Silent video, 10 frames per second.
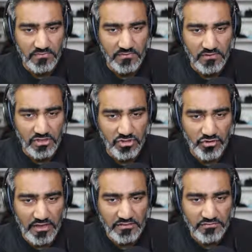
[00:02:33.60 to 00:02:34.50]

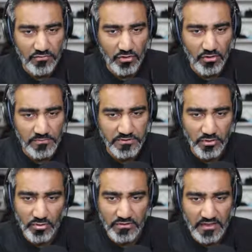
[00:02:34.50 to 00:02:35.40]
Transform
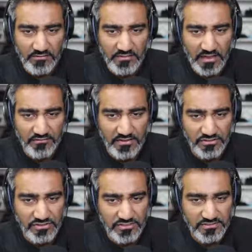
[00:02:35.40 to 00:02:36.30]
your love life in
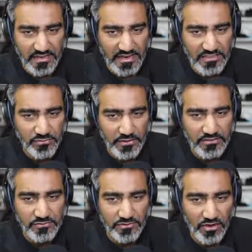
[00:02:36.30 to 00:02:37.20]
just 8 weeks
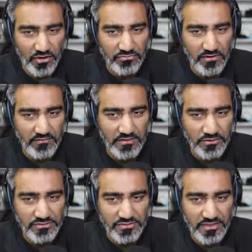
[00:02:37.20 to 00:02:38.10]
with her
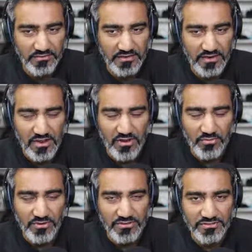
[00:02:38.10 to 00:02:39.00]
revolutionary,
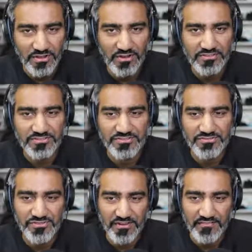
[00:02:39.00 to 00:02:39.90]

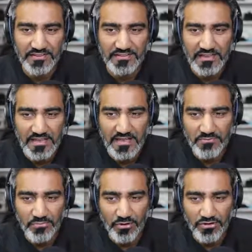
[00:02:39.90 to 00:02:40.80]
results-driven,
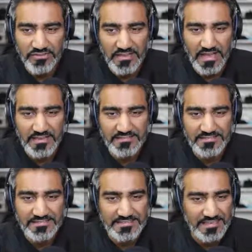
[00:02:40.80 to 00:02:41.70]
personalized
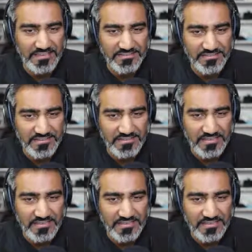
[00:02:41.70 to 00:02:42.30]
TLC,